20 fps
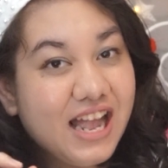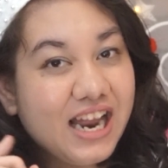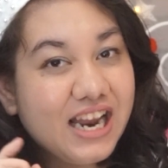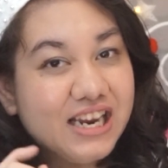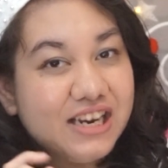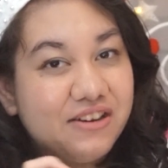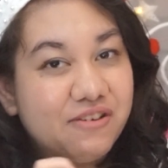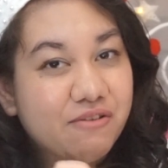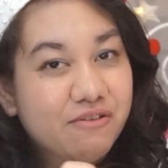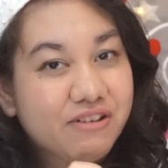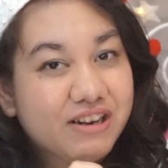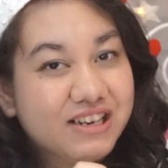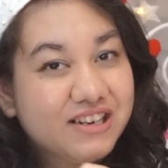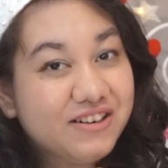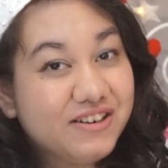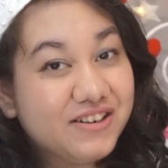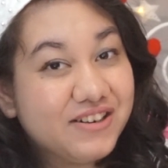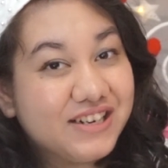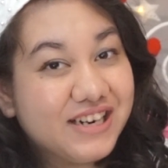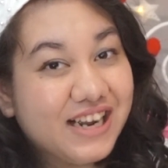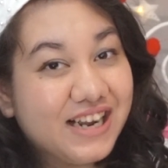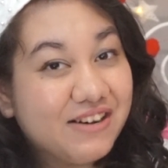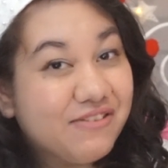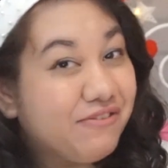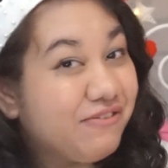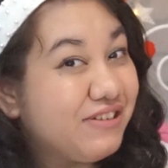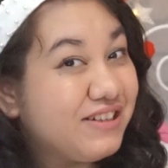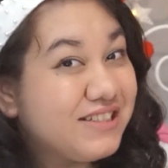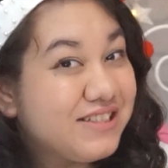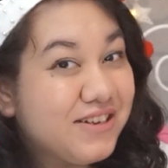a quick look at
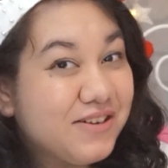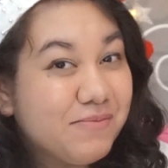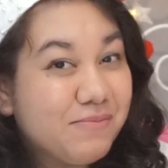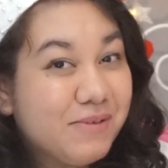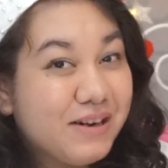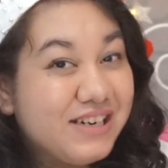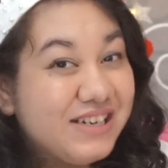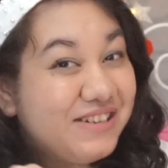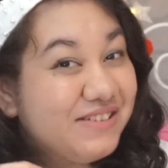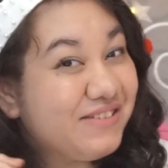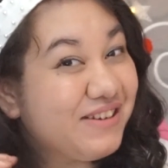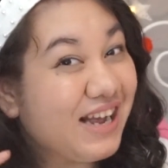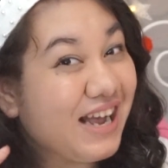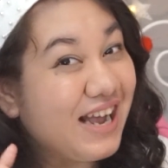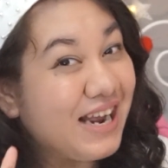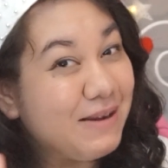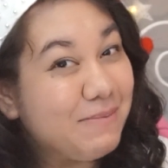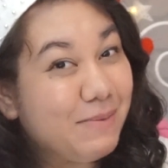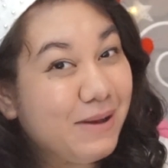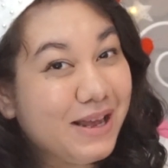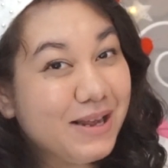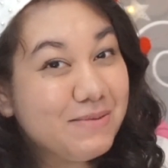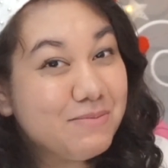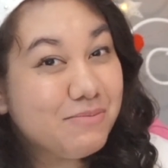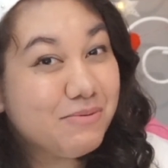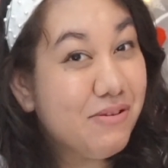what's on my new iPad